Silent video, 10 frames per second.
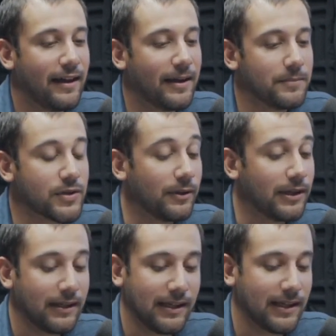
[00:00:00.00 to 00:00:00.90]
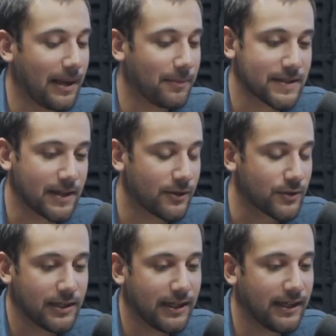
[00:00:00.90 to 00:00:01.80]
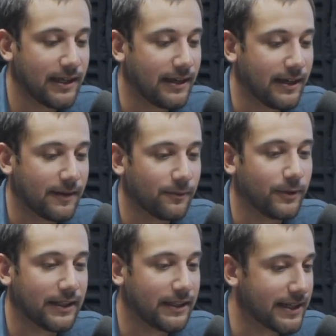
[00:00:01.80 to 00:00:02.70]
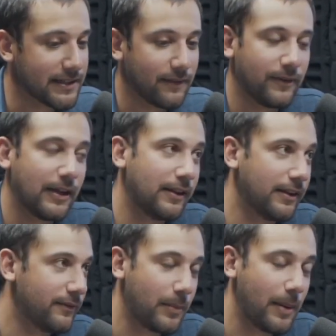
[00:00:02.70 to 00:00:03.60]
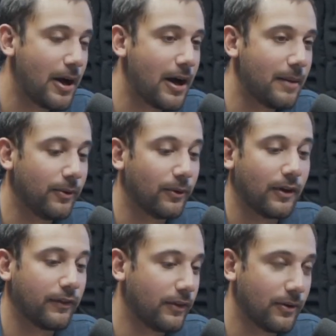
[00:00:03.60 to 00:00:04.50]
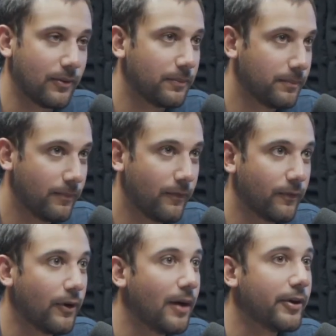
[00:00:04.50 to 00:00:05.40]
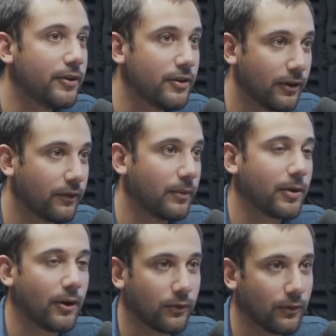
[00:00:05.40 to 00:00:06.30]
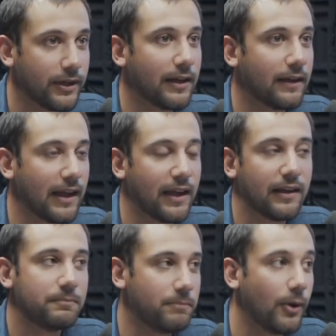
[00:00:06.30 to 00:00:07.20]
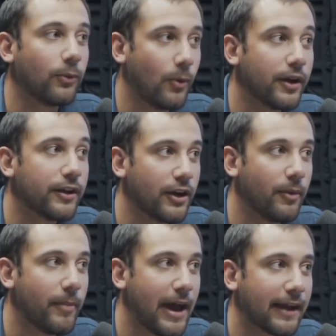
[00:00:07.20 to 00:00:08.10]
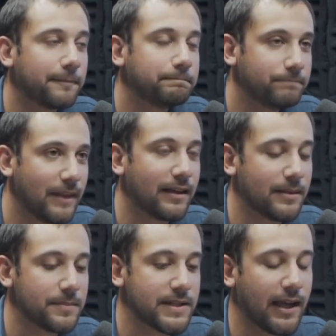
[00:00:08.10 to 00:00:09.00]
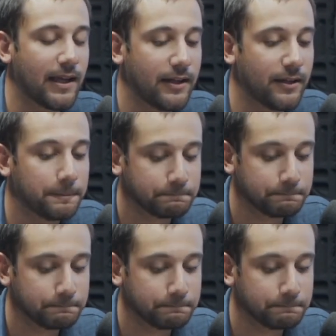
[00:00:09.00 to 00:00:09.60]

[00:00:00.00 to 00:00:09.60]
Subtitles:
So he came to this country, really liked it, fell in love with my mom, who was also from Honduras, from Costa Rica, and they had both wanted to go back, ended up staying here.